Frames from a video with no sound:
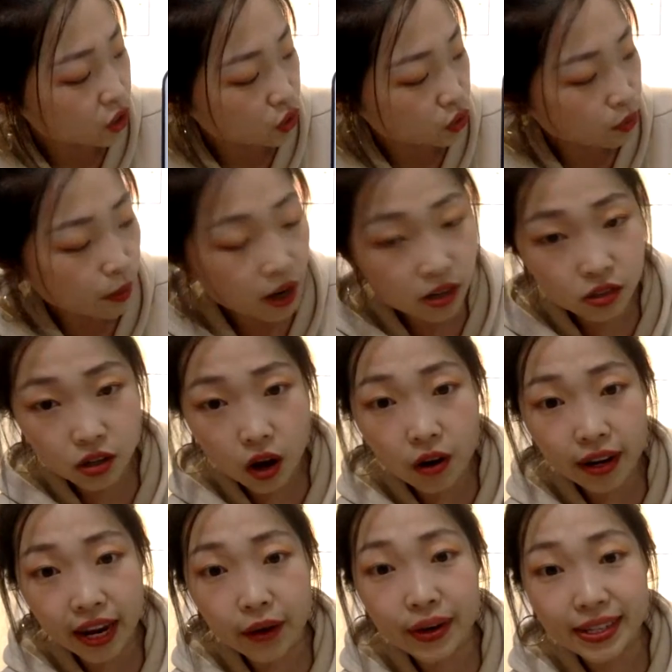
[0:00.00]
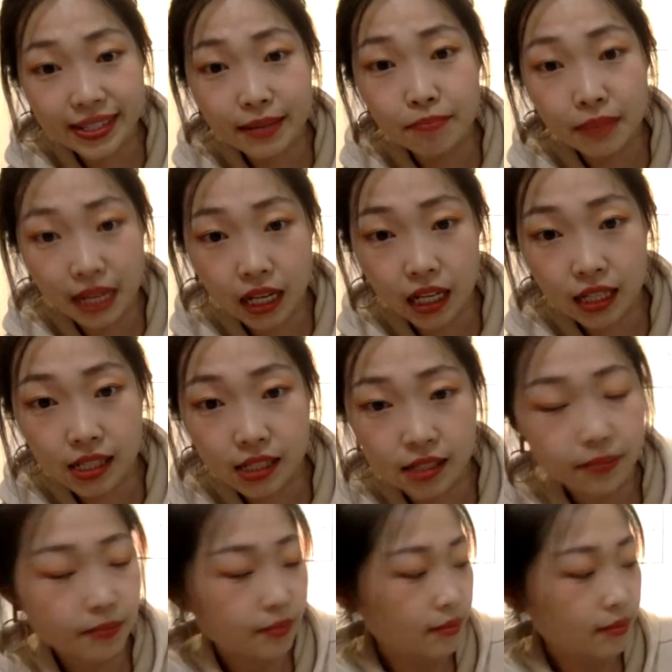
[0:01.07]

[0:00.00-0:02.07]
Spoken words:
two parts all carry some meanings.